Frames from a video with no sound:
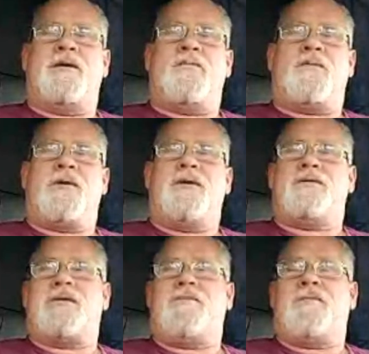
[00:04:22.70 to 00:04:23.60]
we're
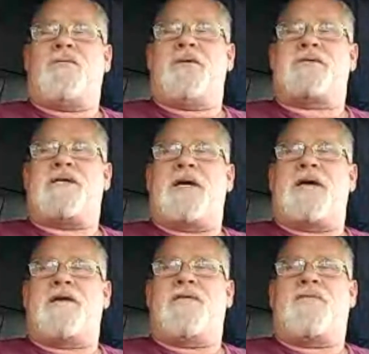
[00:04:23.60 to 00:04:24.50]
using more
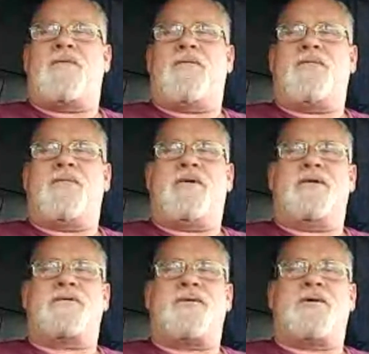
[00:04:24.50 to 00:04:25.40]
sand for
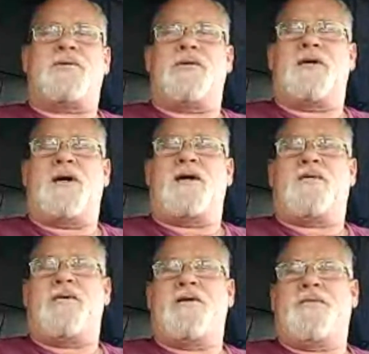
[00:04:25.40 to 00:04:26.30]
construction,
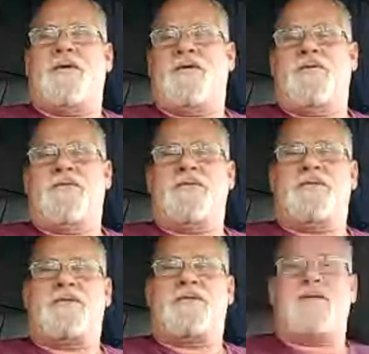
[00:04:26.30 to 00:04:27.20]
concrete roads,
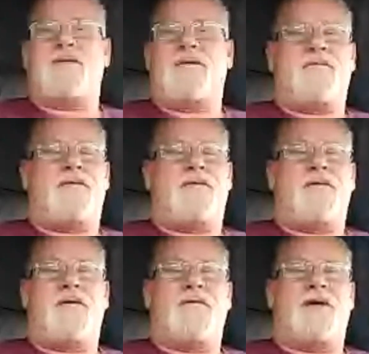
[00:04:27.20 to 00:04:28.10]
all that
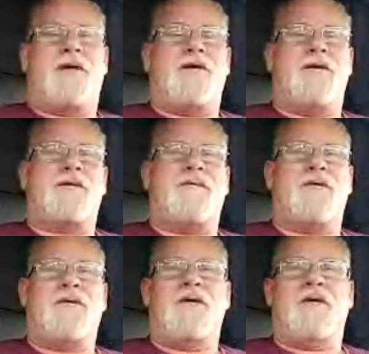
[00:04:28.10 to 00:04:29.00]
kind of stuff, and
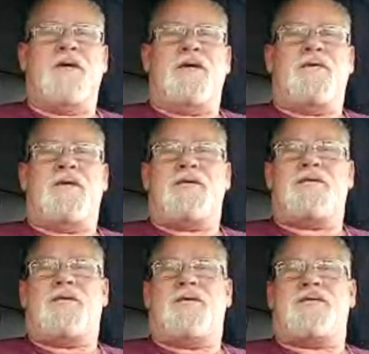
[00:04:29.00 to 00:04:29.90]
that it's
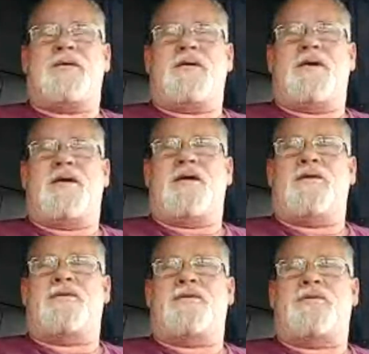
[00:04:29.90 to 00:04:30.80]
causing a
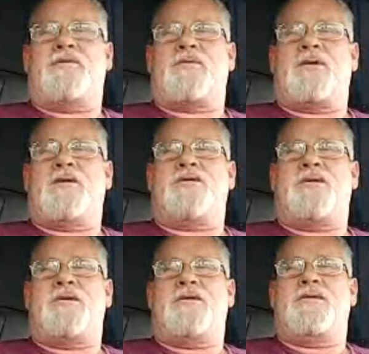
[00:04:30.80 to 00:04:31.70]
shortage
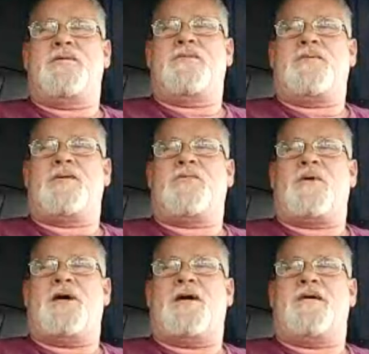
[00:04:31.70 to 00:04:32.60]
worldwide.